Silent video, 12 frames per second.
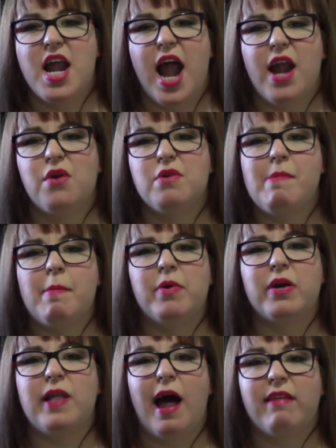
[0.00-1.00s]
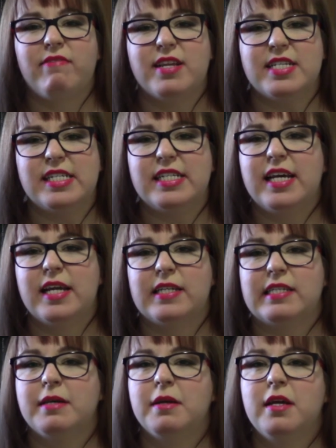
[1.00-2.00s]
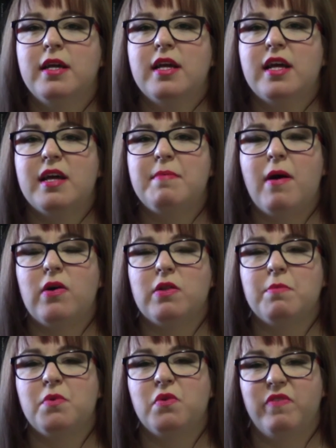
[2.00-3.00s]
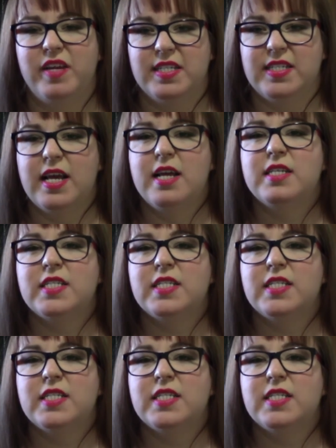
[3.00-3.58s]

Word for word: and I don't remember a lot of the details about the movies,